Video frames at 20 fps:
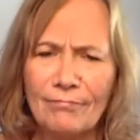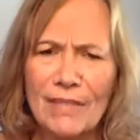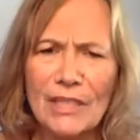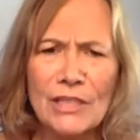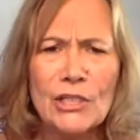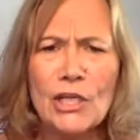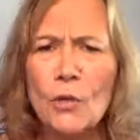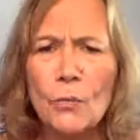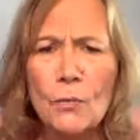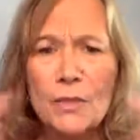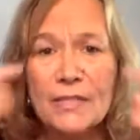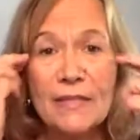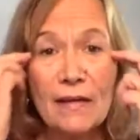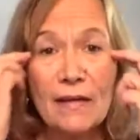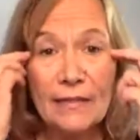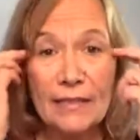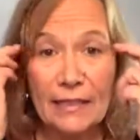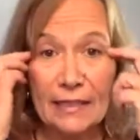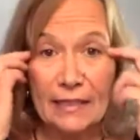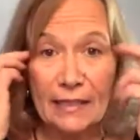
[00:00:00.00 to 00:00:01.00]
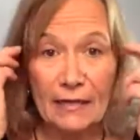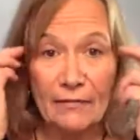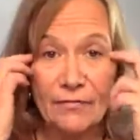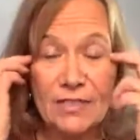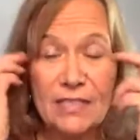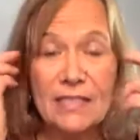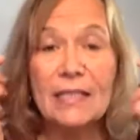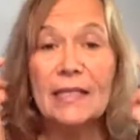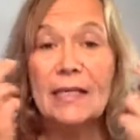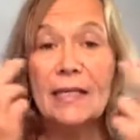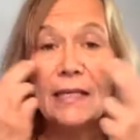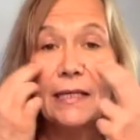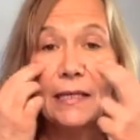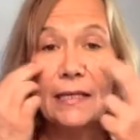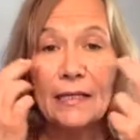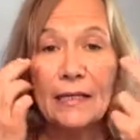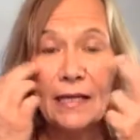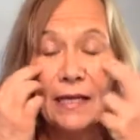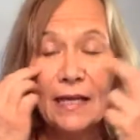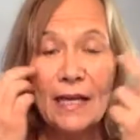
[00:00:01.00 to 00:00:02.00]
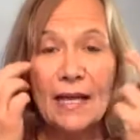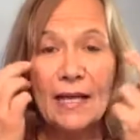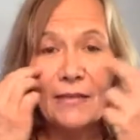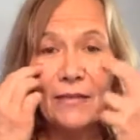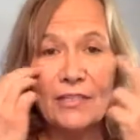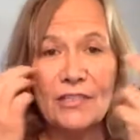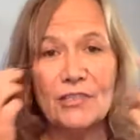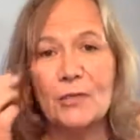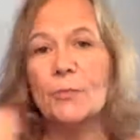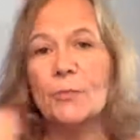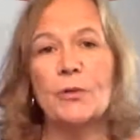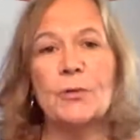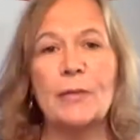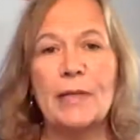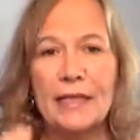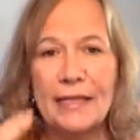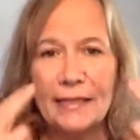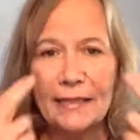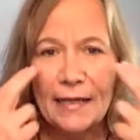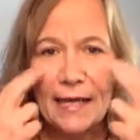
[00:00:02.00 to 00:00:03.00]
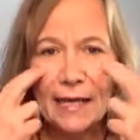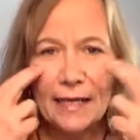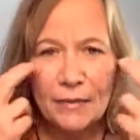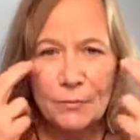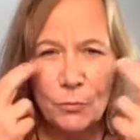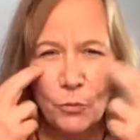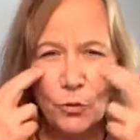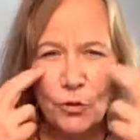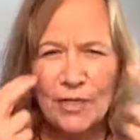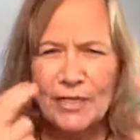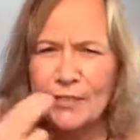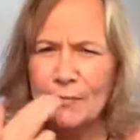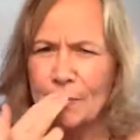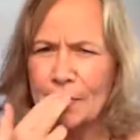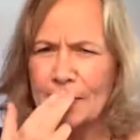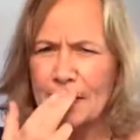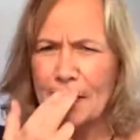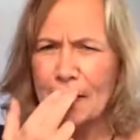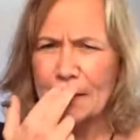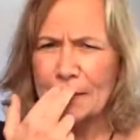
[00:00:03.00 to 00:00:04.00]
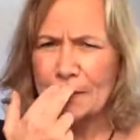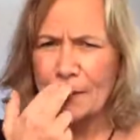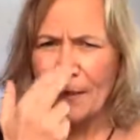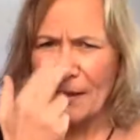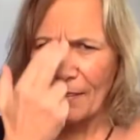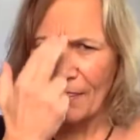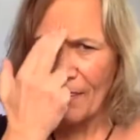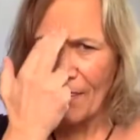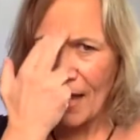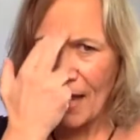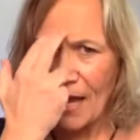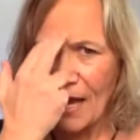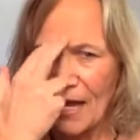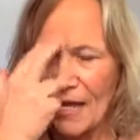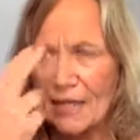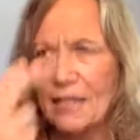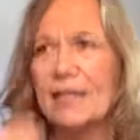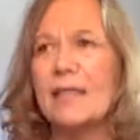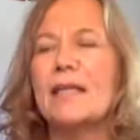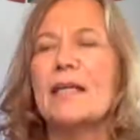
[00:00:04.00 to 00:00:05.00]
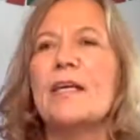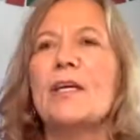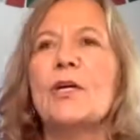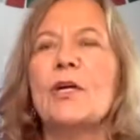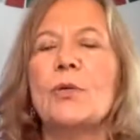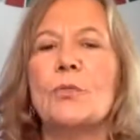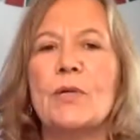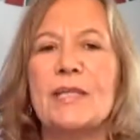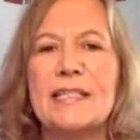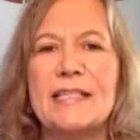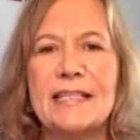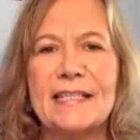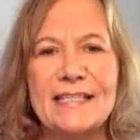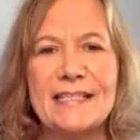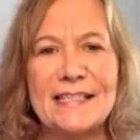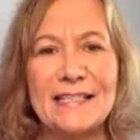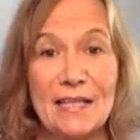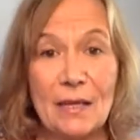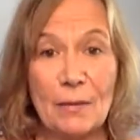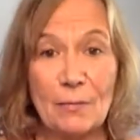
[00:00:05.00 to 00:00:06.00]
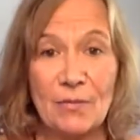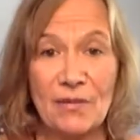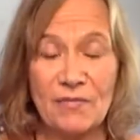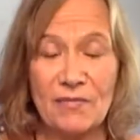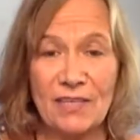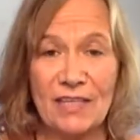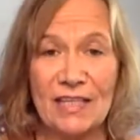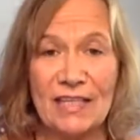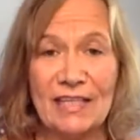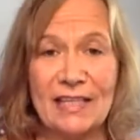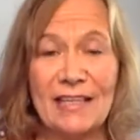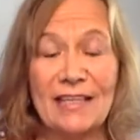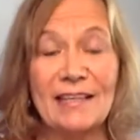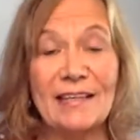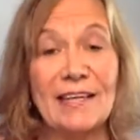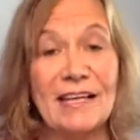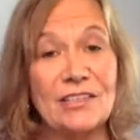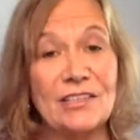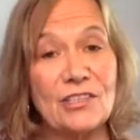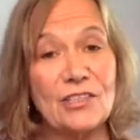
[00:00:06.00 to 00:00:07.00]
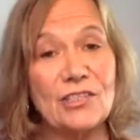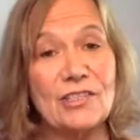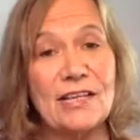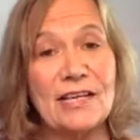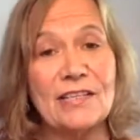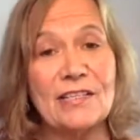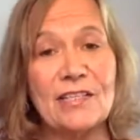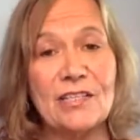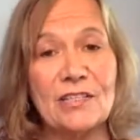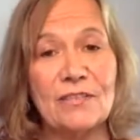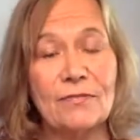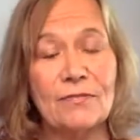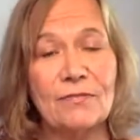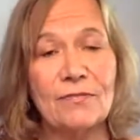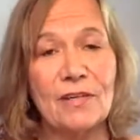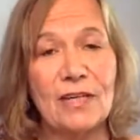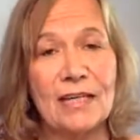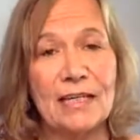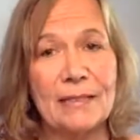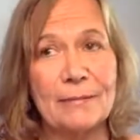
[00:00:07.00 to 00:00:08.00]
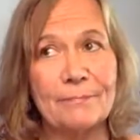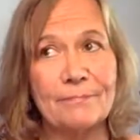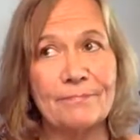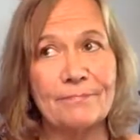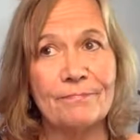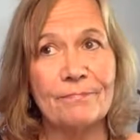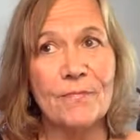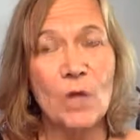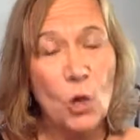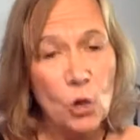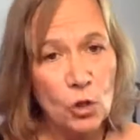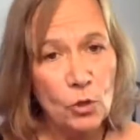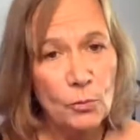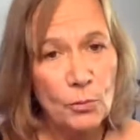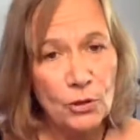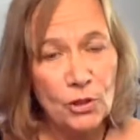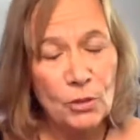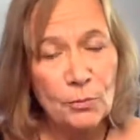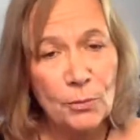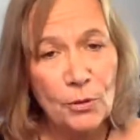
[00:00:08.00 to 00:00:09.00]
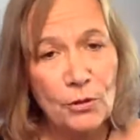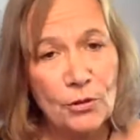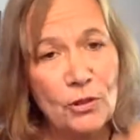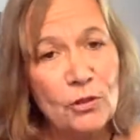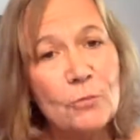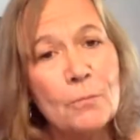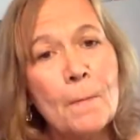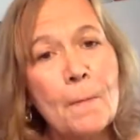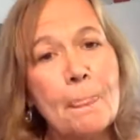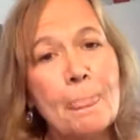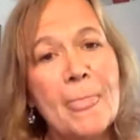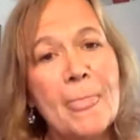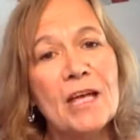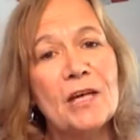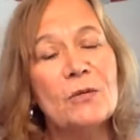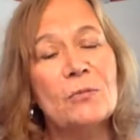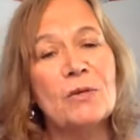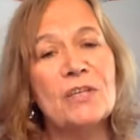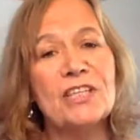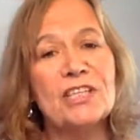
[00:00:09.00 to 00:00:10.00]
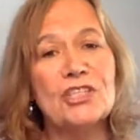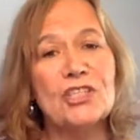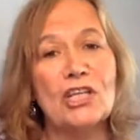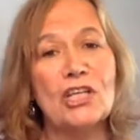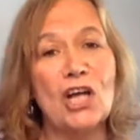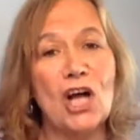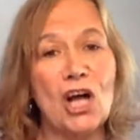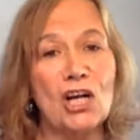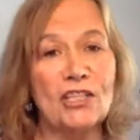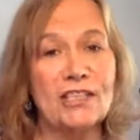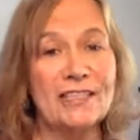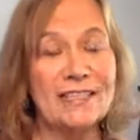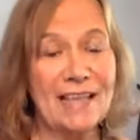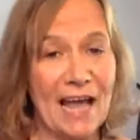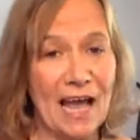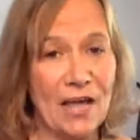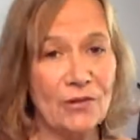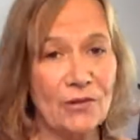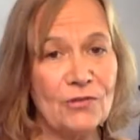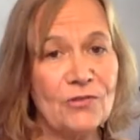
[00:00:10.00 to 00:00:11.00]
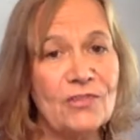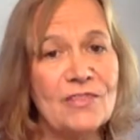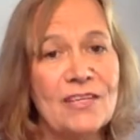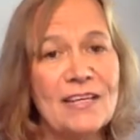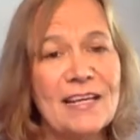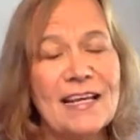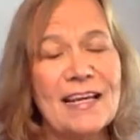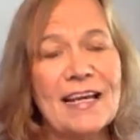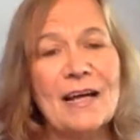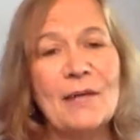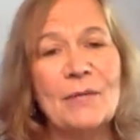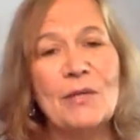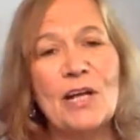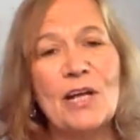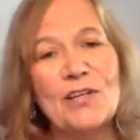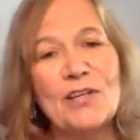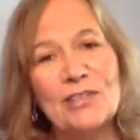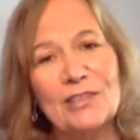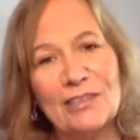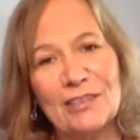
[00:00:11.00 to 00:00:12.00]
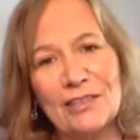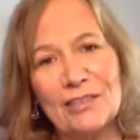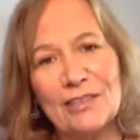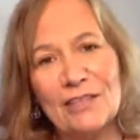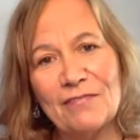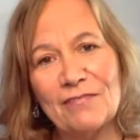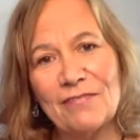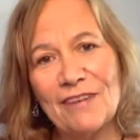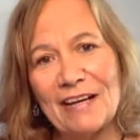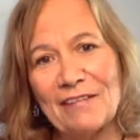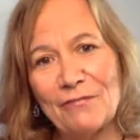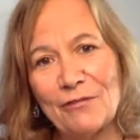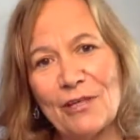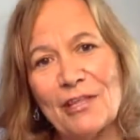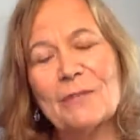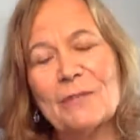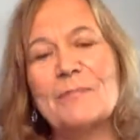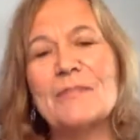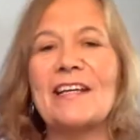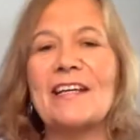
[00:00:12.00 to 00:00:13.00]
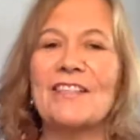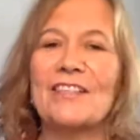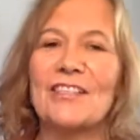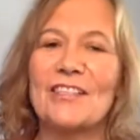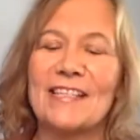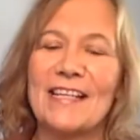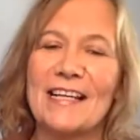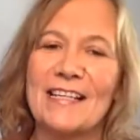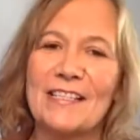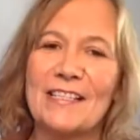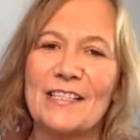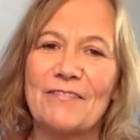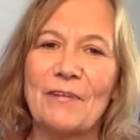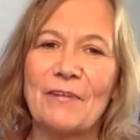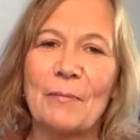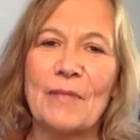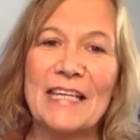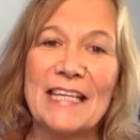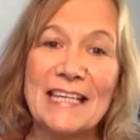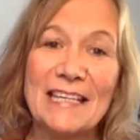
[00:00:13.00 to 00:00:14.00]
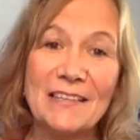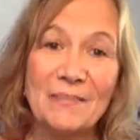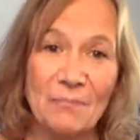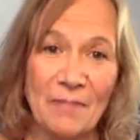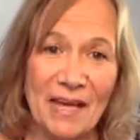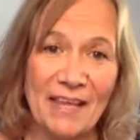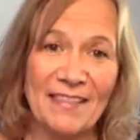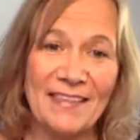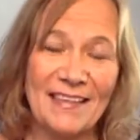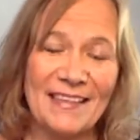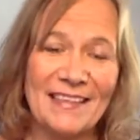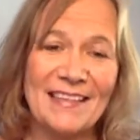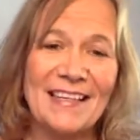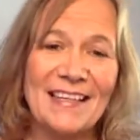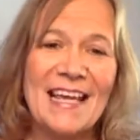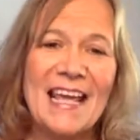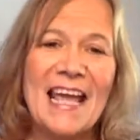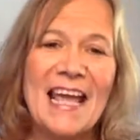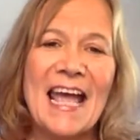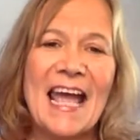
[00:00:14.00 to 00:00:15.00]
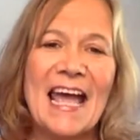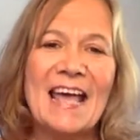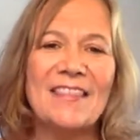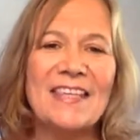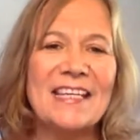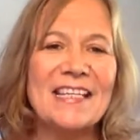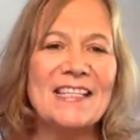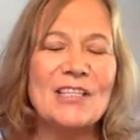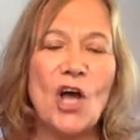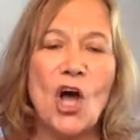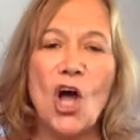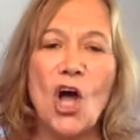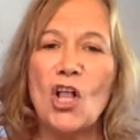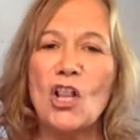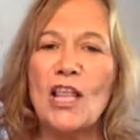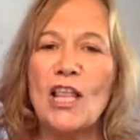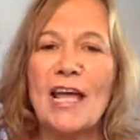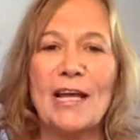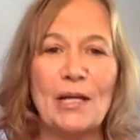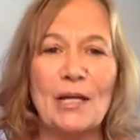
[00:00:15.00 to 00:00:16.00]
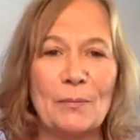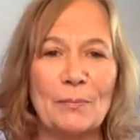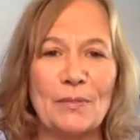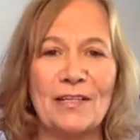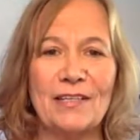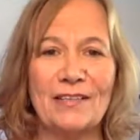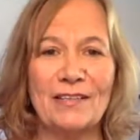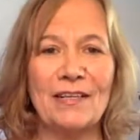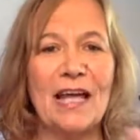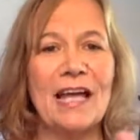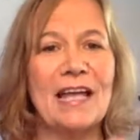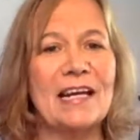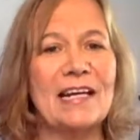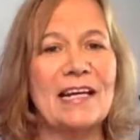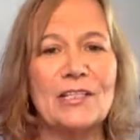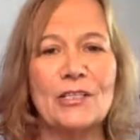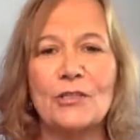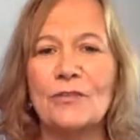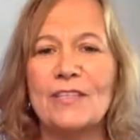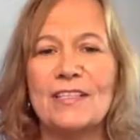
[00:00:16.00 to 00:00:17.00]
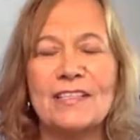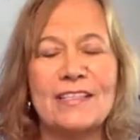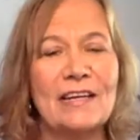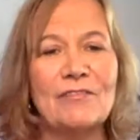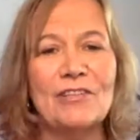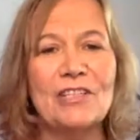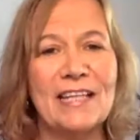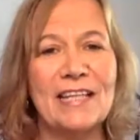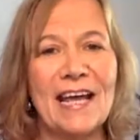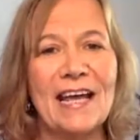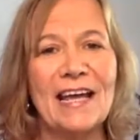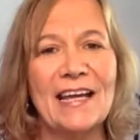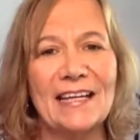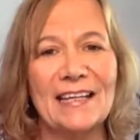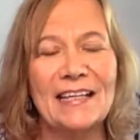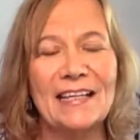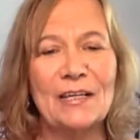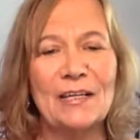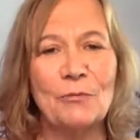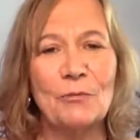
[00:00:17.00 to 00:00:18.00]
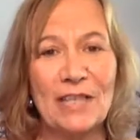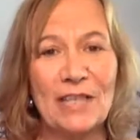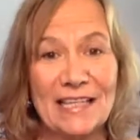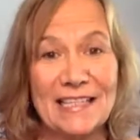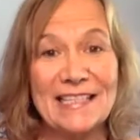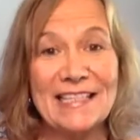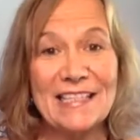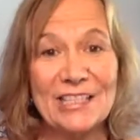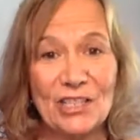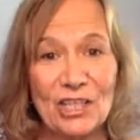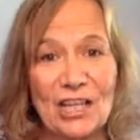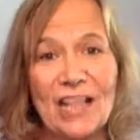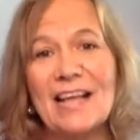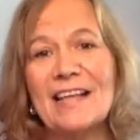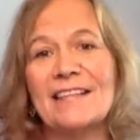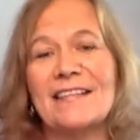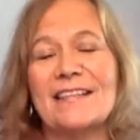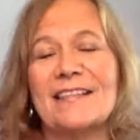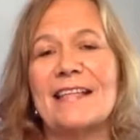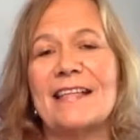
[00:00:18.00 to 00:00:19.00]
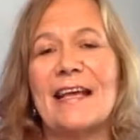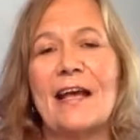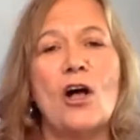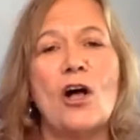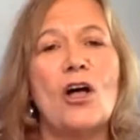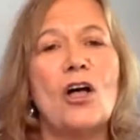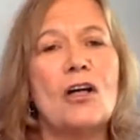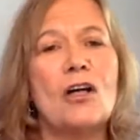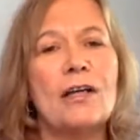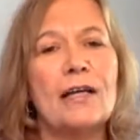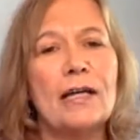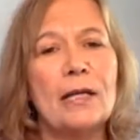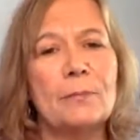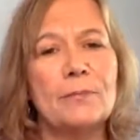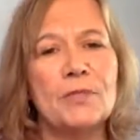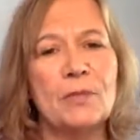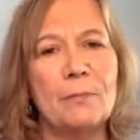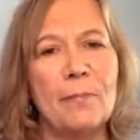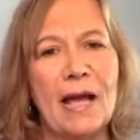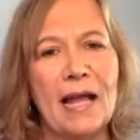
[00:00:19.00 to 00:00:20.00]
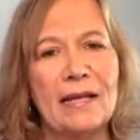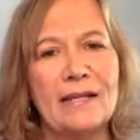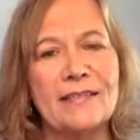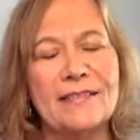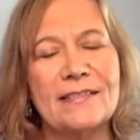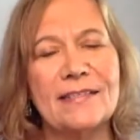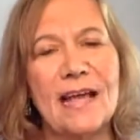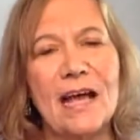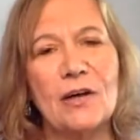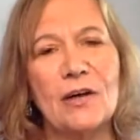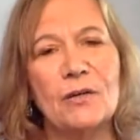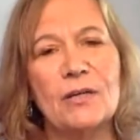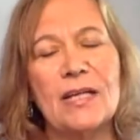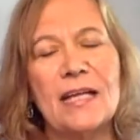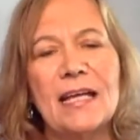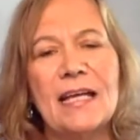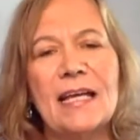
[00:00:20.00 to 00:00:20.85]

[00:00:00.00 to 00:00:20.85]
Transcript: we've done EFT. These are meridian endpoints. We talked about that. We did some of the exercises, Ho'oponopono, with the Qigong sounds. And we also learned the 5 rhythms exercises from the Eden method. And these all help, and I do these every day when I teach classes. They all help to balance out